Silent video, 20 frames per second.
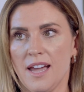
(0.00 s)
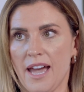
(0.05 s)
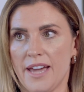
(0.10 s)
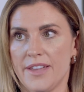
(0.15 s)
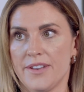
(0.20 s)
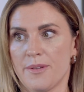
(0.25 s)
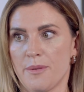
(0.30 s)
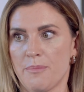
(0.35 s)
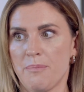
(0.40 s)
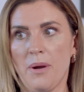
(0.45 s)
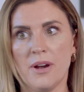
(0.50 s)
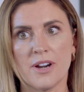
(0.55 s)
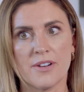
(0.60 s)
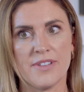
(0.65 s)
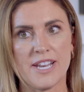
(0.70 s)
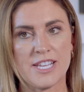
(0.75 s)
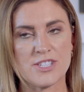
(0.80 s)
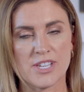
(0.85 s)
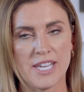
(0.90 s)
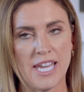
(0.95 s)
a part of
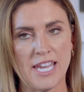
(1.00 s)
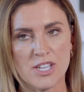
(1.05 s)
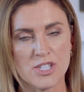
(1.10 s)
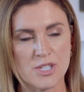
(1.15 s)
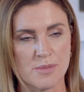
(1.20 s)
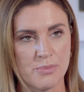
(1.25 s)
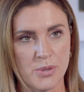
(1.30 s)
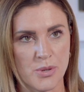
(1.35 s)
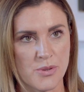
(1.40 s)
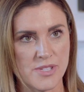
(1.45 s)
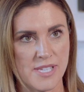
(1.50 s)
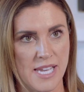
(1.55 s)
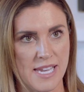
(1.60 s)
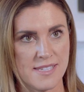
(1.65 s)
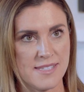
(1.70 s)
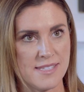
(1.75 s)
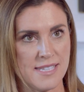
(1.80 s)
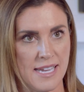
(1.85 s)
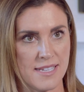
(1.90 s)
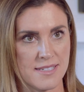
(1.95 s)
an education
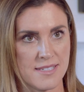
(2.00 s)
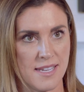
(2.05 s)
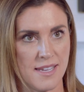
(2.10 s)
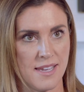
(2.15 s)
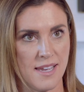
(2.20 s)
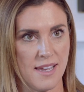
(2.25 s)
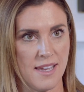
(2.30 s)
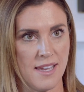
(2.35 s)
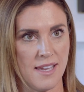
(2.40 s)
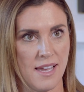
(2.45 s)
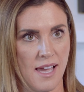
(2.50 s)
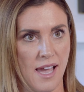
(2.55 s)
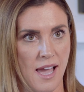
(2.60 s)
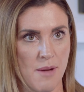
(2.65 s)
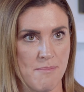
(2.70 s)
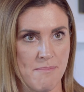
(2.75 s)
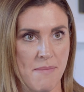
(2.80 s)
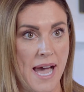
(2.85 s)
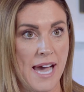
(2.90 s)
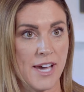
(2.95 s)
process that
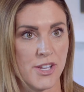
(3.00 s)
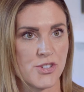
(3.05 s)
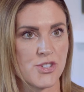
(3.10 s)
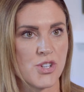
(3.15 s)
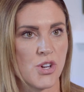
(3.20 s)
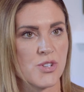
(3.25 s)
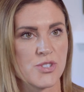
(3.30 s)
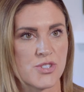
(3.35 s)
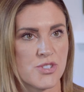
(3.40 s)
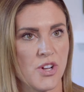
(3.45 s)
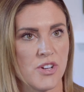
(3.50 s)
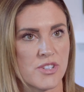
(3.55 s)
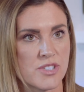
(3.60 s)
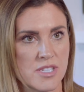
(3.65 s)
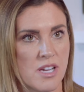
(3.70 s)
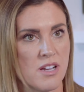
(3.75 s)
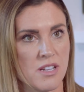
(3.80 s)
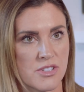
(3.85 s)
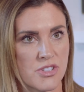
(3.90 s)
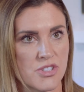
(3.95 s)
a man does not
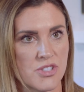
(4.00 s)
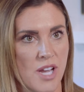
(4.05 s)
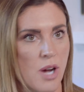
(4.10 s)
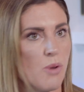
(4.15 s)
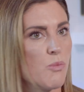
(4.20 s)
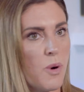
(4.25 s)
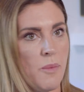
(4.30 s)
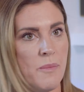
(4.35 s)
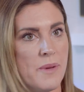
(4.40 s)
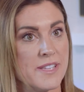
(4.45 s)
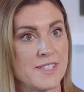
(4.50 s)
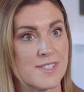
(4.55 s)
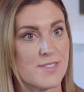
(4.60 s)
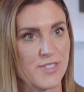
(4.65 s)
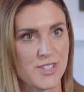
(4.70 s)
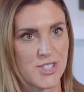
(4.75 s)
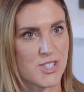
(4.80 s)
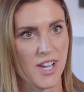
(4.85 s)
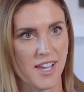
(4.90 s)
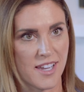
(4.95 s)
touch a woman's
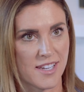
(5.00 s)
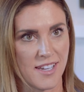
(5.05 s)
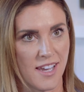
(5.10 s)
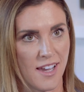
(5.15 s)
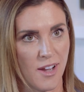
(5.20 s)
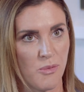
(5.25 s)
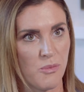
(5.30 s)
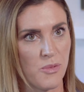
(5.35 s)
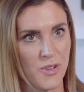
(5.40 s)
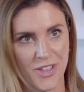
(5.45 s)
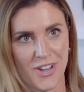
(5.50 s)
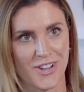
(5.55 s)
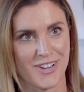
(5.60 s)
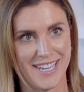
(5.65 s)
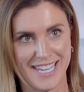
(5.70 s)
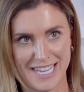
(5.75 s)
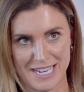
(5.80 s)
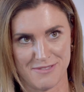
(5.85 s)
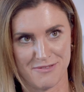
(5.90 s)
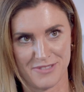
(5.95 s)
vagina
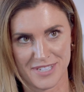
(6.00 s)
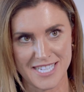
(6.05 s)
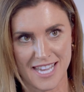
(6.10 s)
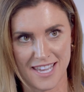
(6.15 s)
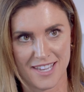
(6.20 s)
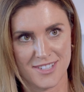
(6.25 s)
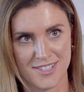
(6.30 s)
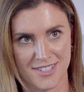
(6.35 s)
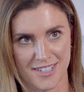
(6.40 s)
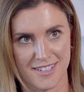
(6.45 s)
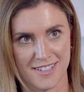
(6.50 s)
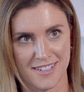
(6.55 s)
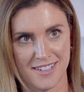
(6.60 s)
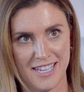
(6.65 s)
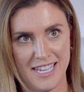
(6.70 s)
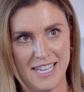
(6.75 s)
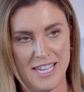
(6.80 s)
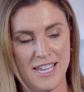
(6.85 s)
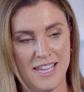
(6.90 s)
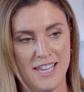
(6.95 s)
without invitation.
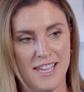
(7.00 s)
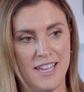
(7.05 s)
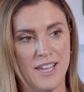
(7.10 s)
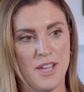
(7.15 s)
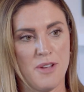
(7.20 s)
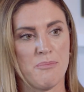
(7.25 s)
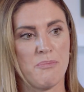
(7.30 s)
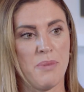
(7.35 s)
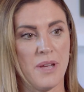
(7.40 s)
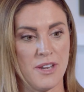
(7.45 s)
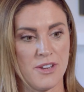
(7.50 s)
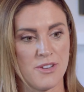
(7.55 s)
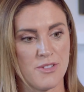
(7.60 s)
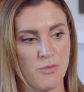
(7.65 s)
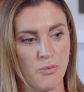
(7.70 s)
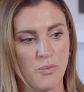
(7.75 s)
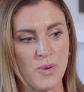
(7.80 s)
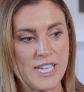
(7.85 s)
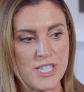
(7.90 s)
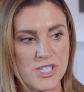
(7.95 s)
But
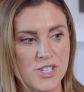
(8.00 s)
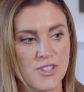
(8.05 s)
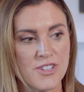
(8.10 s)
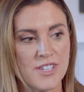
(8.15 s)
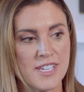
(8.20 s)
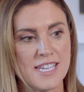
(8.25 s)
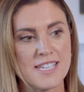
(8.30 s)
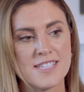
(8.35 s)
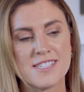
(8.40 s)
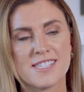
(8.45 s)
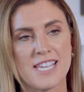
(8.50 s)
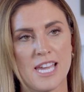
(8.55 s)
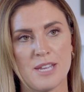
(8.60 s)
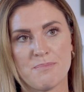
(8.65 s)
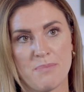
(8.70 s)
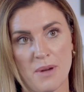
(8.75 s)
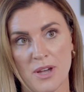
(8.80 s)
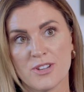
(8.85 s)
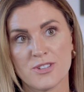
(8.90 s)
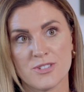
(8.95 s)
we do need
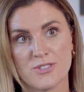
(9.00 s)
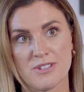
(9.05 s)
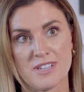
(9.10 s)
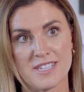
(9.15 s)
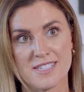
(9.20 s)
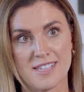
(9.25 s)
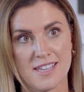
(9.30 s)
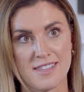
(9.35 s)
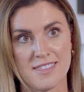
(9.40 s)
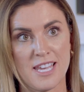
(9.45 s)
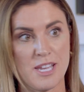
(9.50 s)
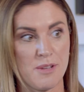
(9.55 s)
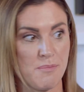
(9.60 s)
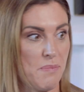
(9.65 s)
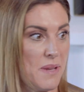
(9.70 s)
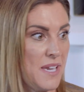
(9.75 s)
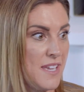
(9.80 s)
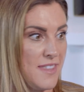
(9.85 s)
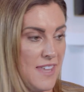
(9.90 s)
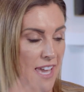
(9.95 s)
set boundaries, I think,
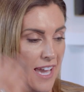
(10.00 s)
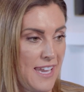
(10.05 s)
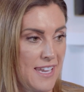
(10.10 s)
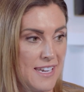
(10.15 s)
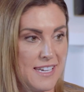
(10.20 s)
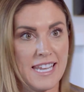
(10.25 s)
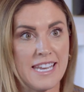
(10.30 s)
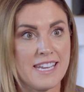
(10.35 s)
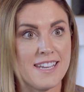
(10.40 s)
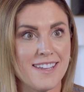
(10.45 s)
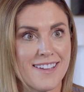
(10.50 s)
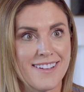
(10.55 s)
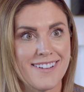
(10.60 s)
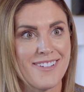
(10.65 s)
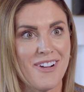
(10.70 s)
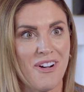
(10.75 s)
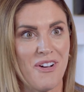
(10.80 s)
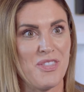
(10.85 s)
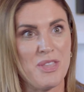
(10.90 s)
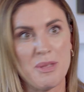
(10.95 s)
be they
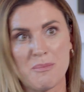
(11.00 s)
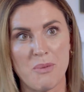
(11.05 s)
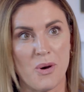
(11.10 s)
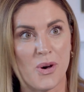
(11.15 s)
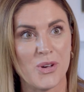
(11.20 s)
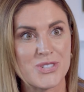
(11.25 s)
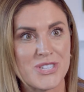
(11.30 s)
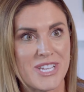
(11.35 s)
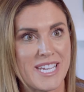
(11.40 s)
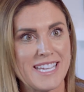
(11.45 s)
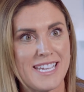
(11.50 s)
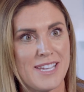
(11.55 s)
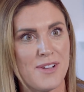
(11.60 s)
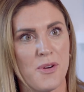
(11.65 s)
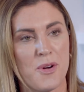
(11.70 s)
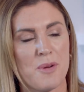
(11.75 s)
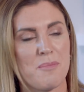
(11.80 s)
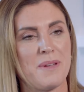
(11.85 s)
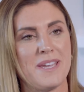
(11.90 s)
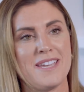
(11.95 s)
linear on the body
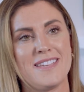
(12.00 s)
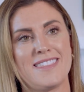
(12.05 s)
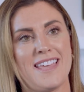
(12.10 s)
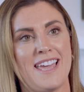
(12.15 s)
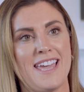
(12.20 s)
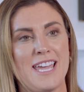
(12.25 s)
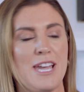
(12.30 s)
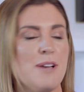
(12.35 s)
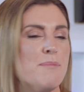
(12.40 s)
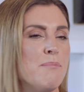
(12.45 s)
or be they